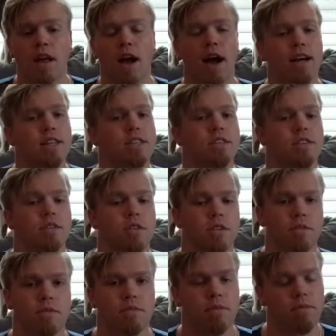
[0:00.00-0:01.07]
I
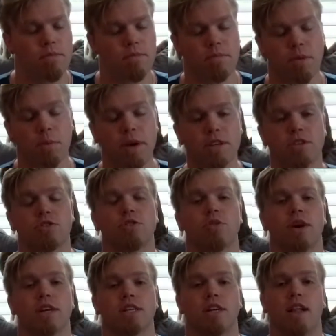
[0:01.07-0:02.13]
still The Pixel
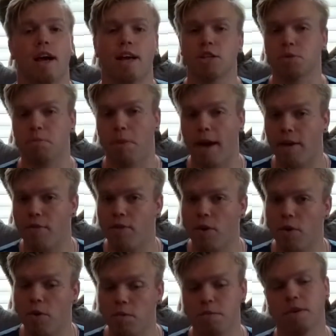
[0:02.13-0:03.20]
2 XL has my
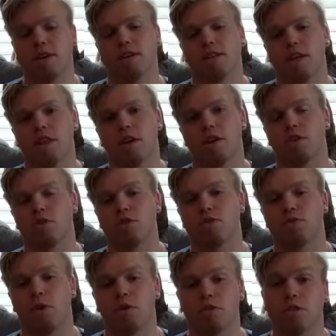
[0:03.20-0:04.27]
vote because I think those
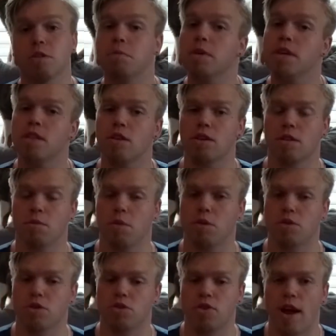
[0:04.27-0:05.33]
photos to me look the
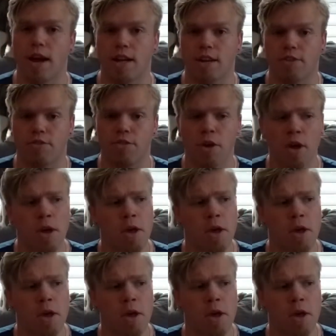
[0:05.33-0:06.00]
most attractive,